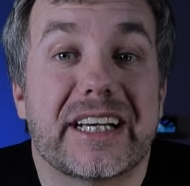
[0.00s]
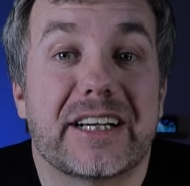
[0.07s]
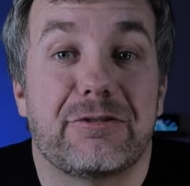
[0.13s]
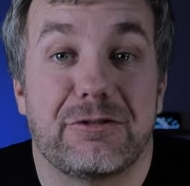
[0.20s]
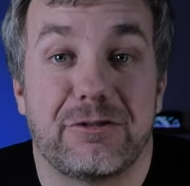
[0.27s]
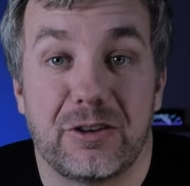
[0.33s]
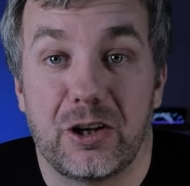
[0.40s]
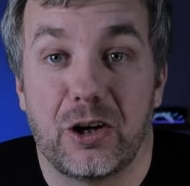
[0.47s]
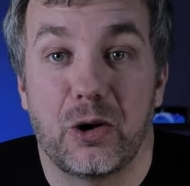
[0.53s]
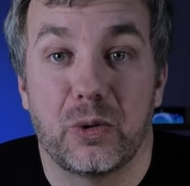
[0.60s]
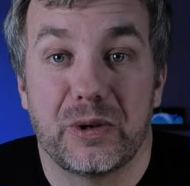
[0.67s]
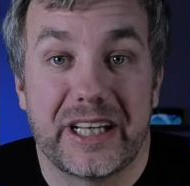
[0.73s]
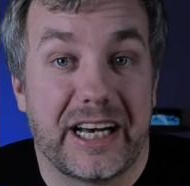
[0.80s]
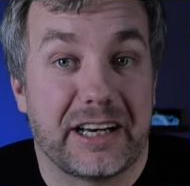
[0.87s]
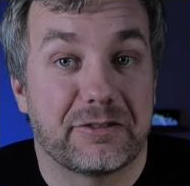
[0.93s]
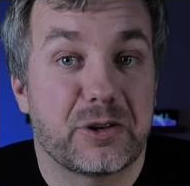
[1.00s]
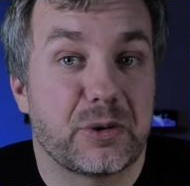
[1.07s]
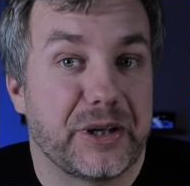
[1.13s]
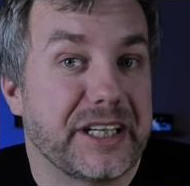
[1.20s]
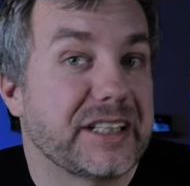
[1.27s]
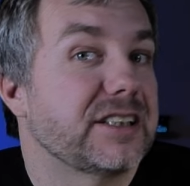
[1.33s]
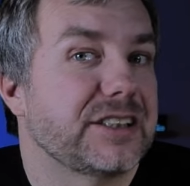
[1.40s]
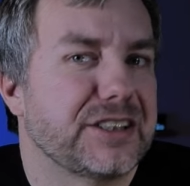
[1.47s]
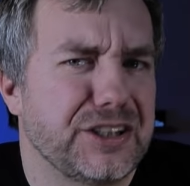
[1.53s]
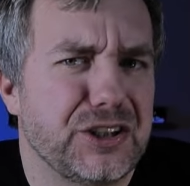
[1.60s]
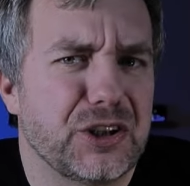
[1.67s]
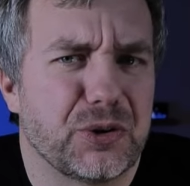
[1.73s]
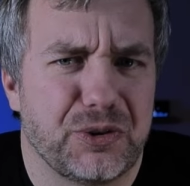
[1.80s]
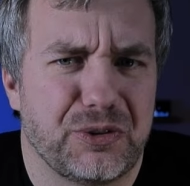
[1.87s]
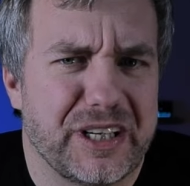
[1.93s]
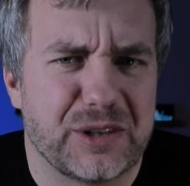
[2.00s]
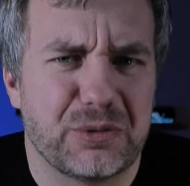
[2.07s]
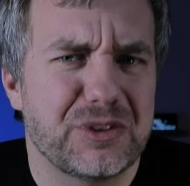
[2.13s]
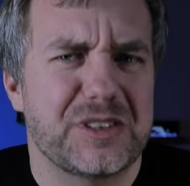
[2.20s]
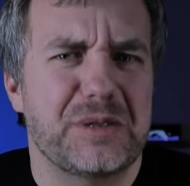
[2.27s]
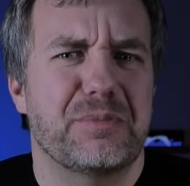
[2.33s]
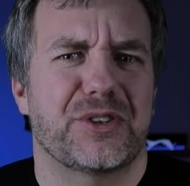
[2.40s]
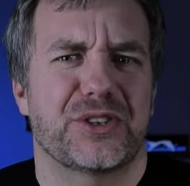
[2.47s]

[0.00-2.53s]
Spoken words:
flow that I've created in NodeRED wasn't